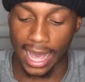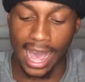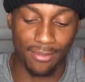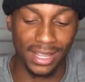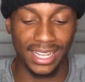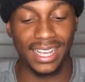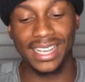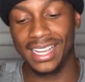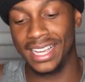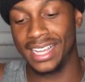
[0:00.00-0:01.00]
got me
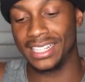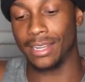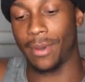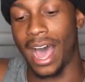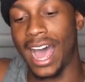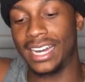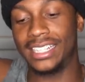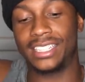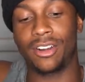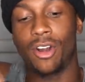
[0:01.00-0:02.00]
some Adi
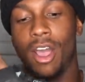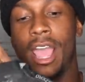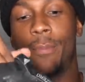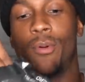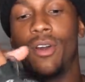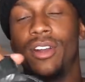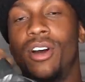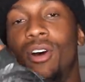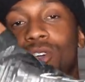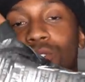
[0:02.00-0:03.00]
Zero
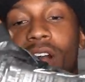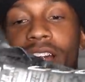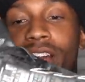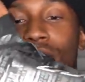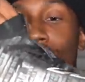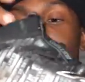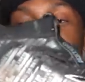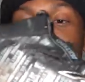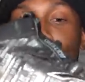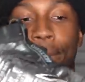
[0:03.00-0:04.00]
8.0s right here,
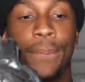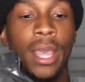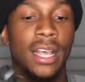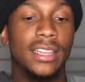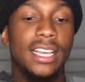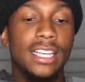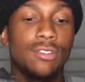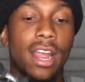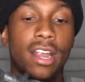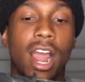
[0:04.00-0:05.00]
man. These
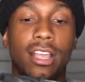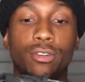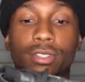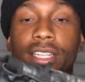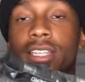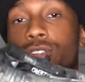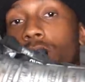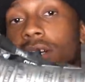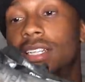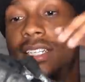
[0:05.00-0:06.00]
right here, I used these during the